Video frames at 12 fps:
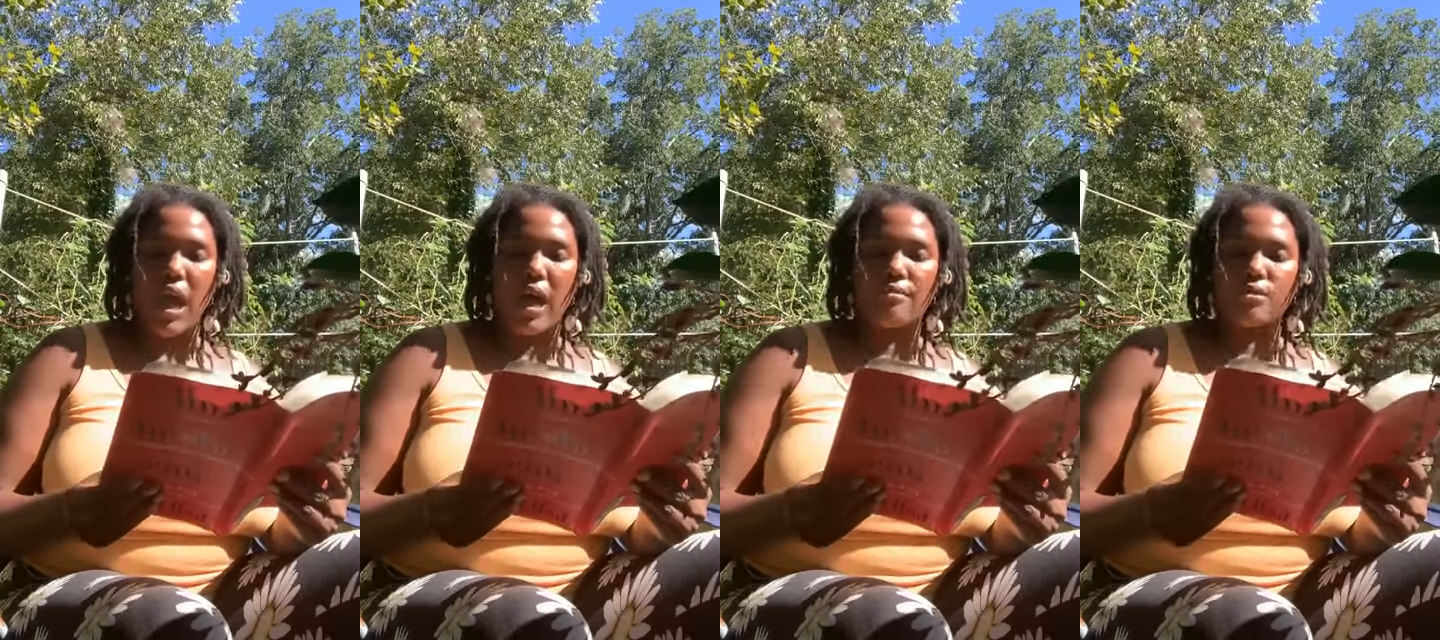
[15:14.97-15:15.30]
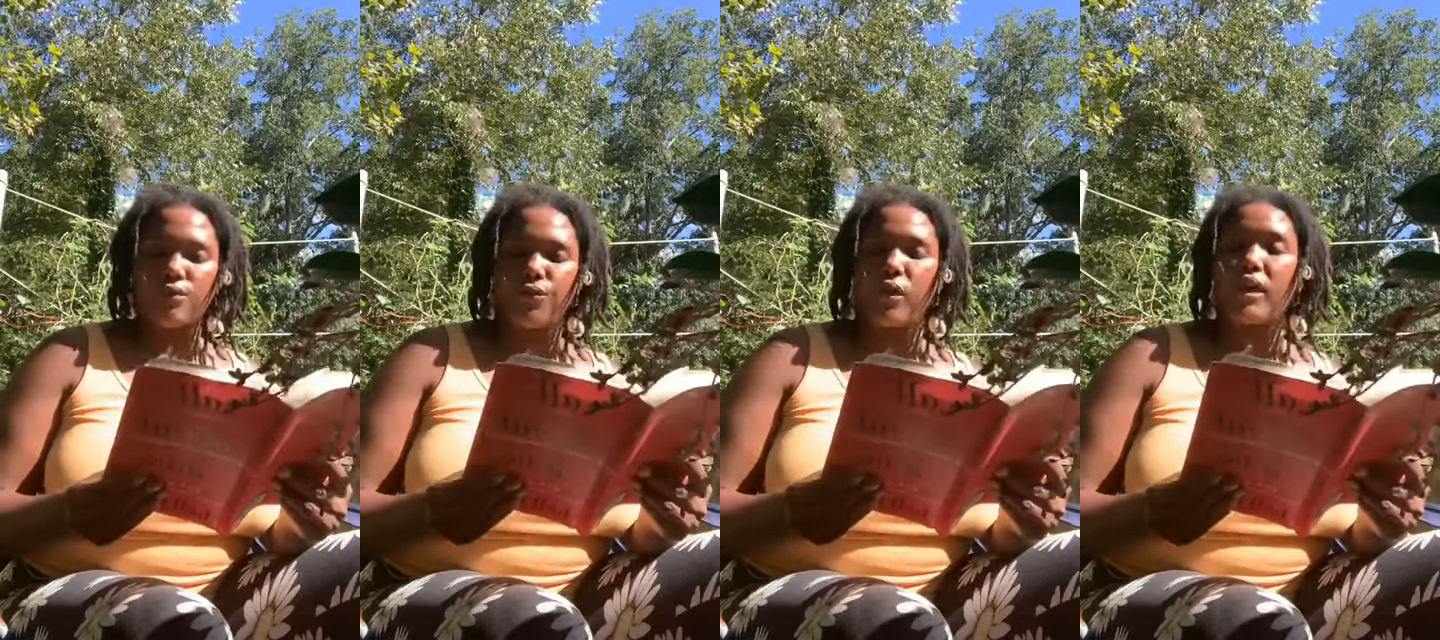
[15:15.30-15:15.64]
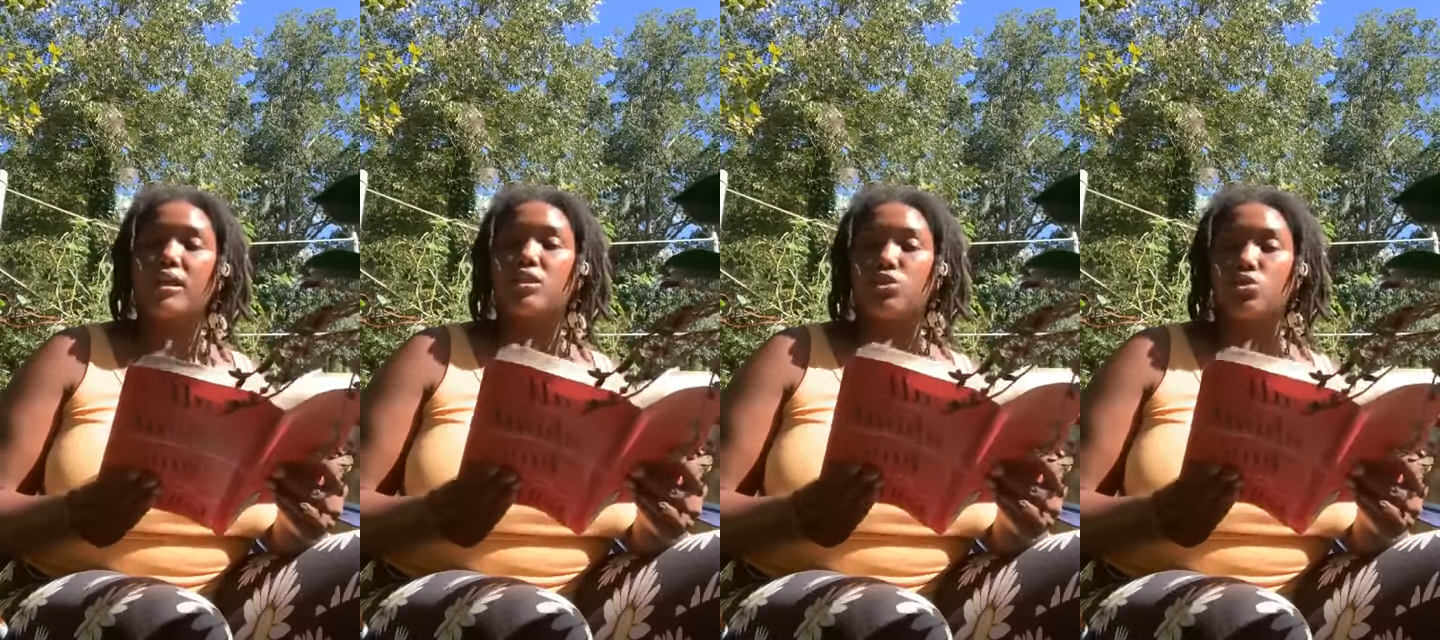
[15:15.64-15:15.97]
I was
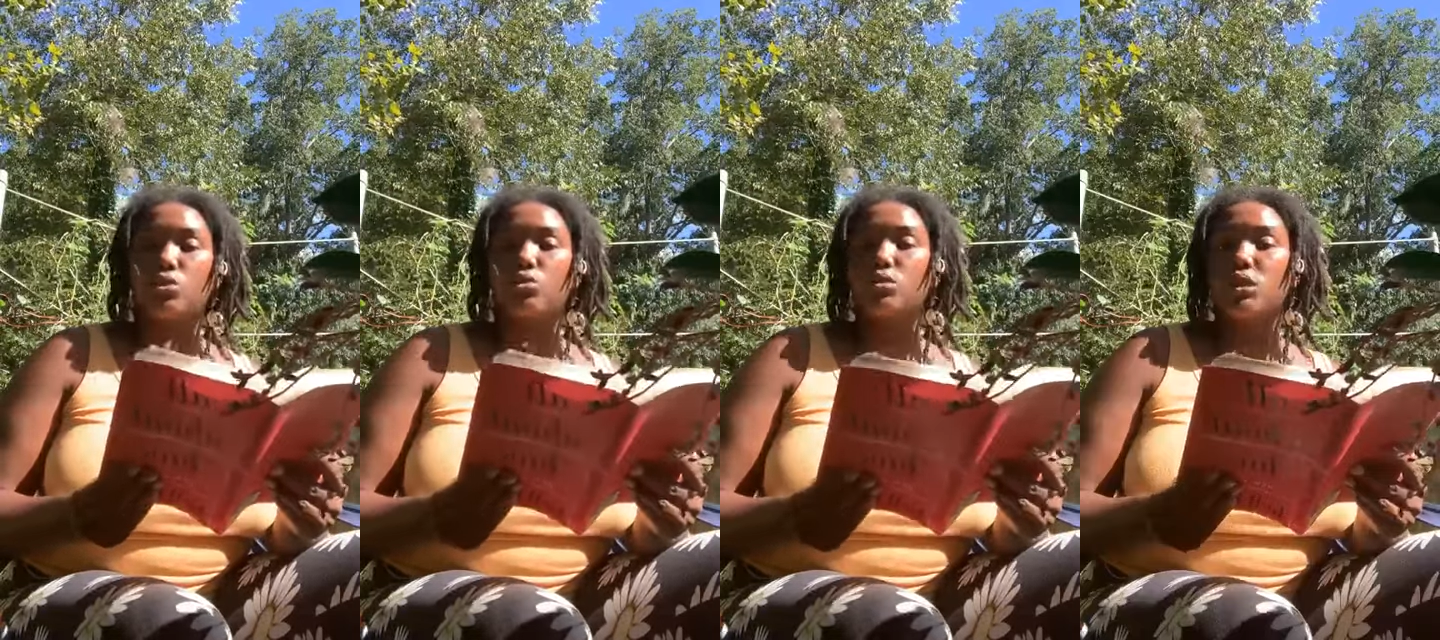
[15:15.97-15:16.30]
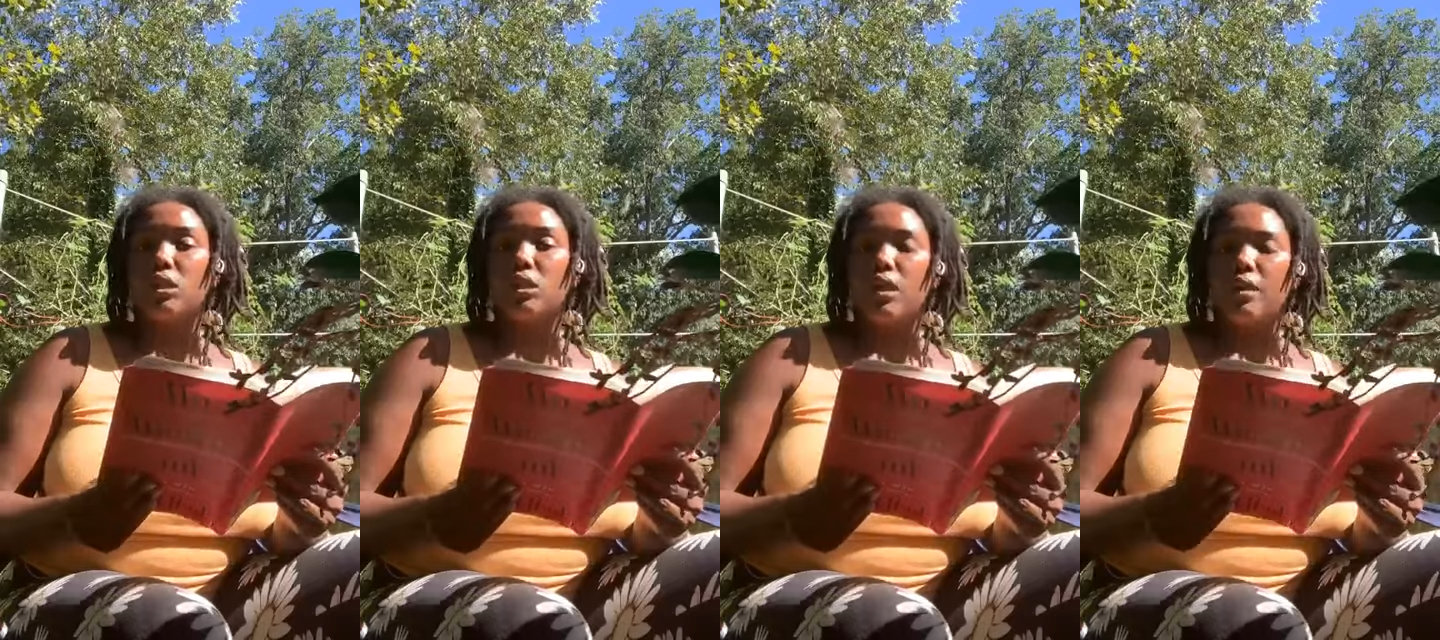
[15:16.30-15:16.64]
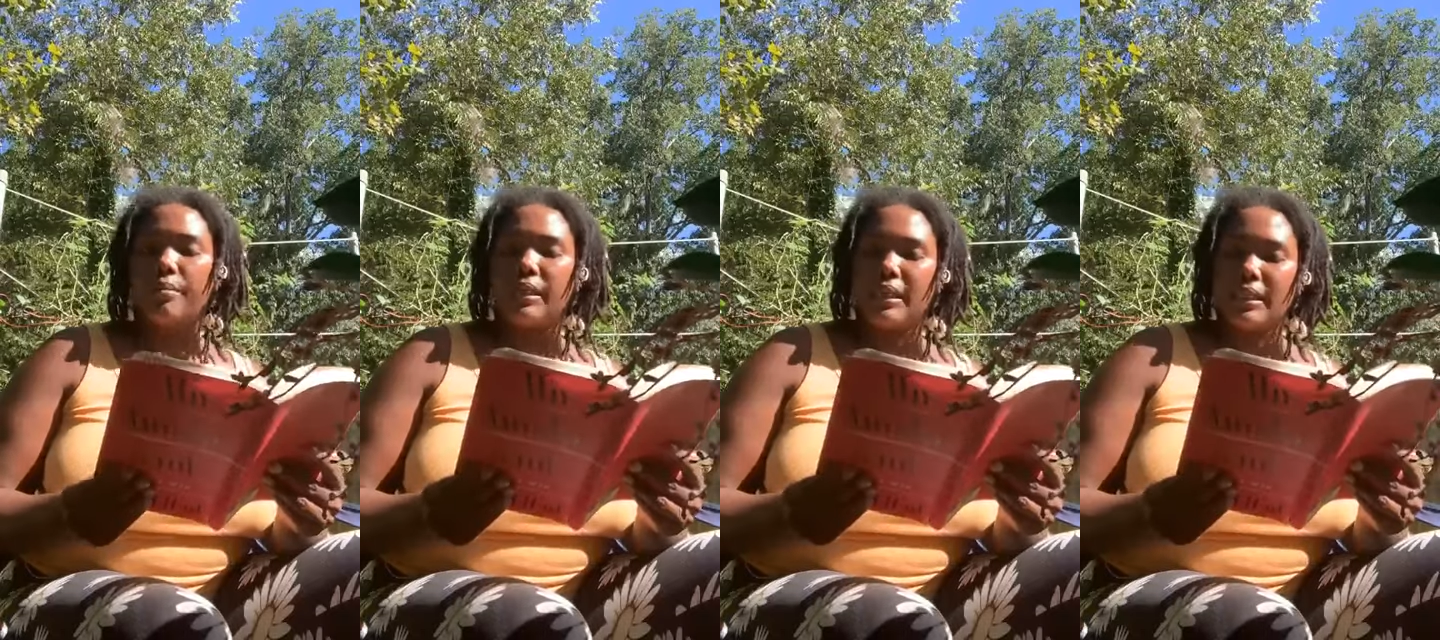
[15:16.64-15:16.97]
afraid to truly
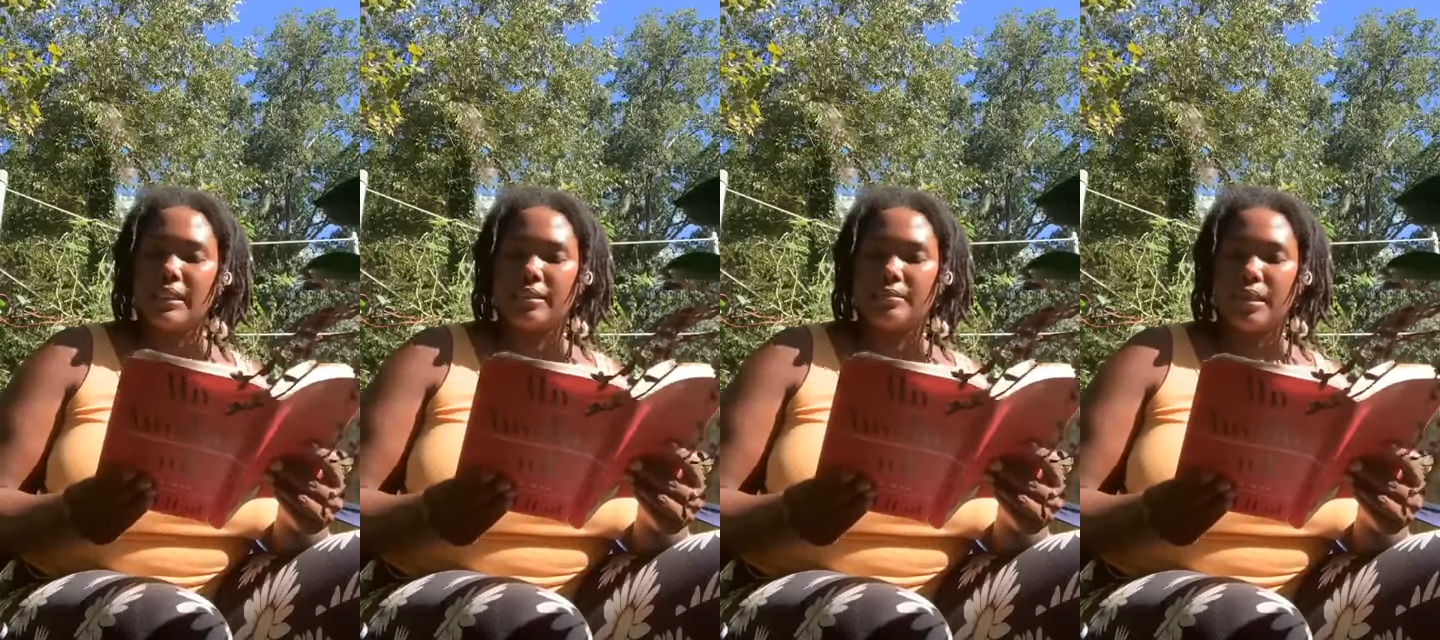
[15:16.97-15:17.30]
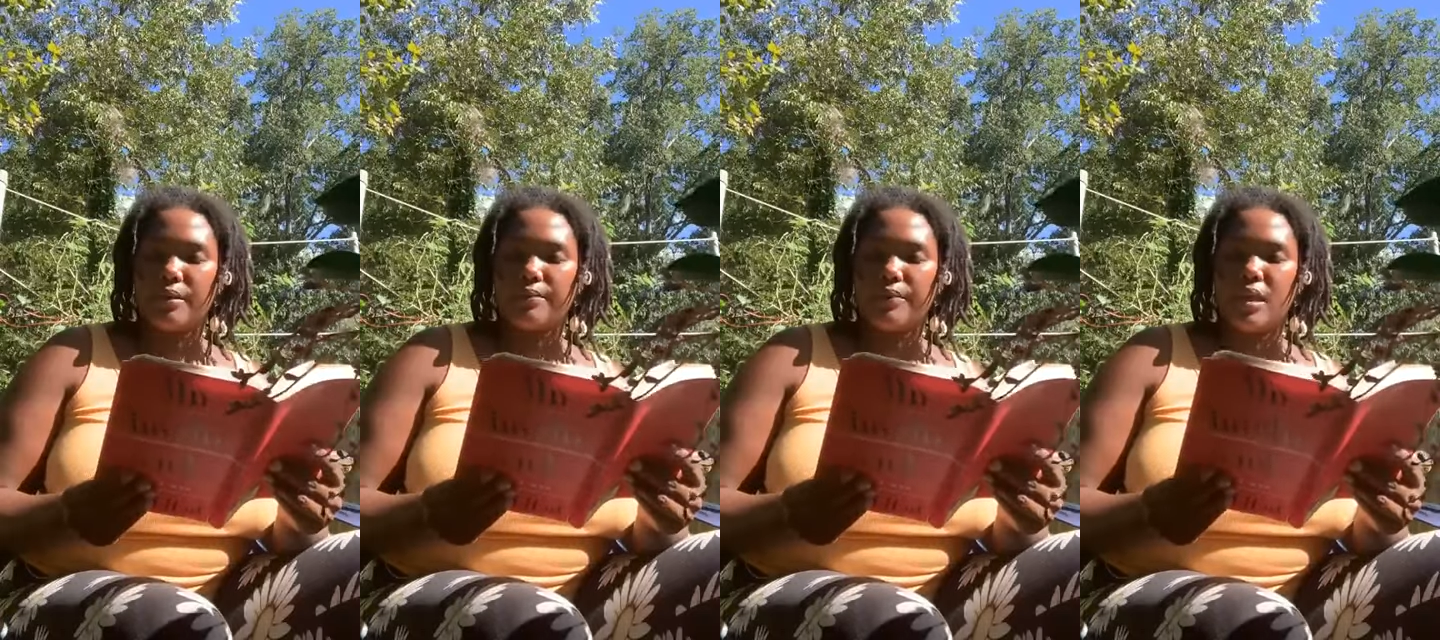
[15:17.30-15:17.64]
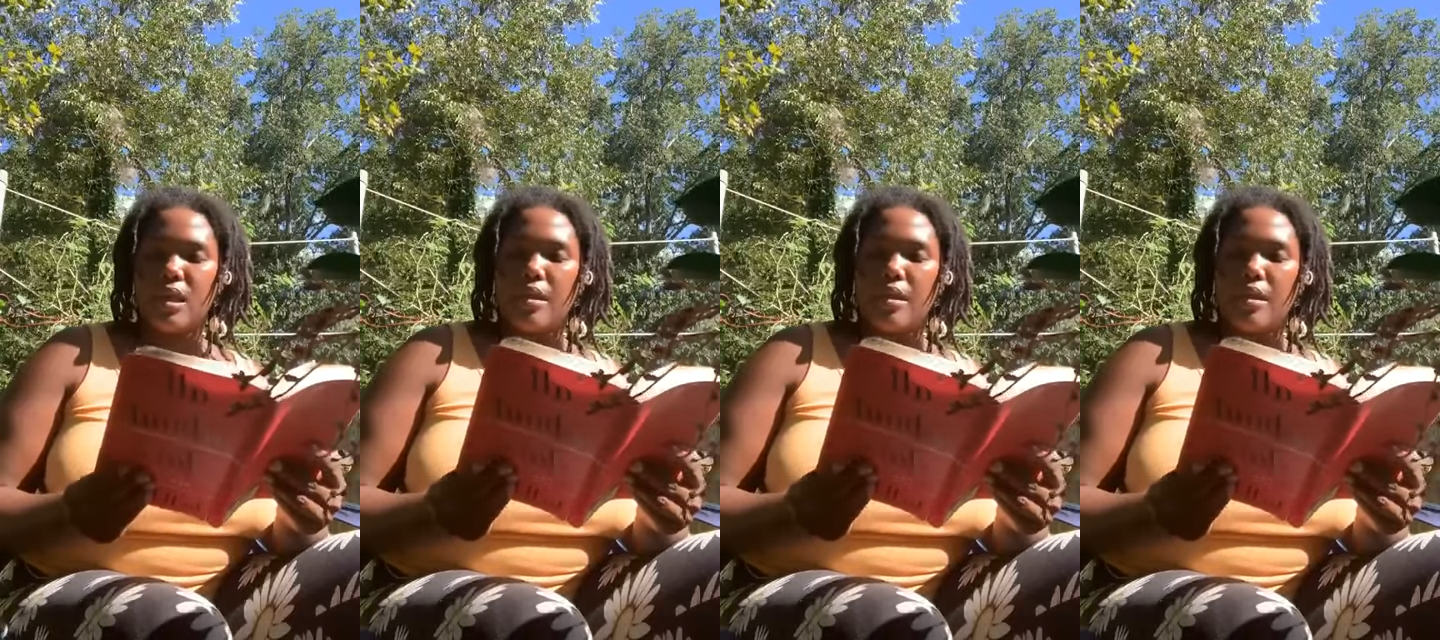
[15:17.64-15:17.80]
be intimate.